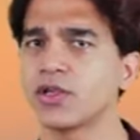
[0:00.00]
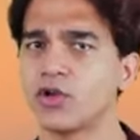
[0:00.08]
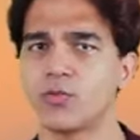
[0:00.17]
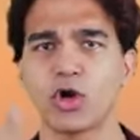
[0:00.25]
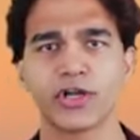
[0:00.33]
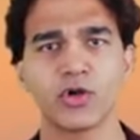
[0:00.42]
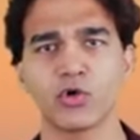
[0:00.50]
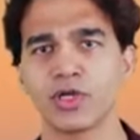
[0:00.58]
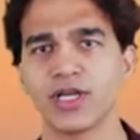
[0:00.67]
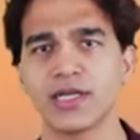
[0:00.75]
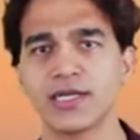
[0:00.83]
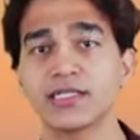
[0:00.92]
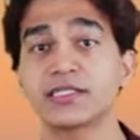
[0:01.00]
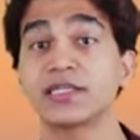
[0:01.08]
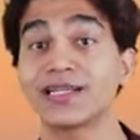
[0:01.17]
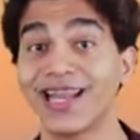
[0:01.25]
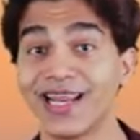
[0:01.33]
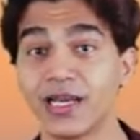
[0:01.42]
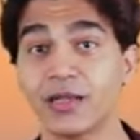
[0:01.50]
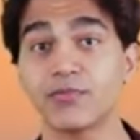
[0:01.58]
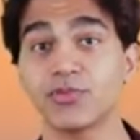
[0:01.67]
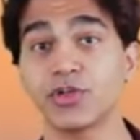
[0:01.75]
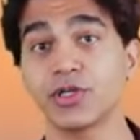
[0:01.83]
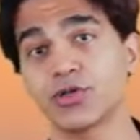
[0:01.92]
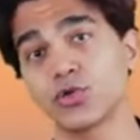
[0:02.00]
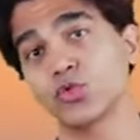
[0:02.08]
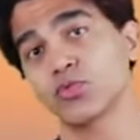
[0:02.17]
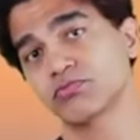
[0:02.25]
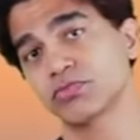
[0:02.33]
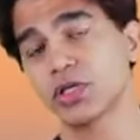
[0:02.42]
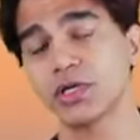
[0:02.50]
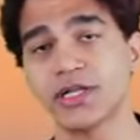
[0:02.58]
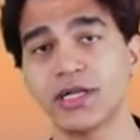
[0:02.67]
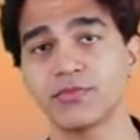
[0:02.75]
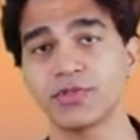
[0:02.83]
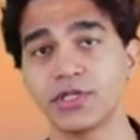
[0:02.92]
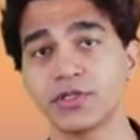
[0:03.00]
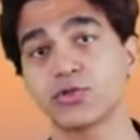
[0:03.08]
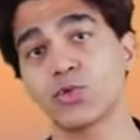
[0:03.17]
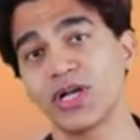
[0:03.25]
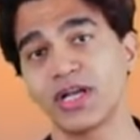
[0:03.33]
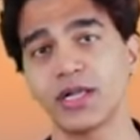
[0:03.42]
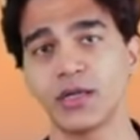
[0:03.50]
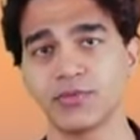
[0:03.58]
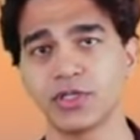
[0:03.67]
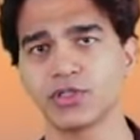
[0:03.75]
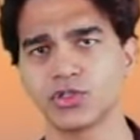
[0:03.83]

your body only needs 10 mg to 30 mg, 20 mg.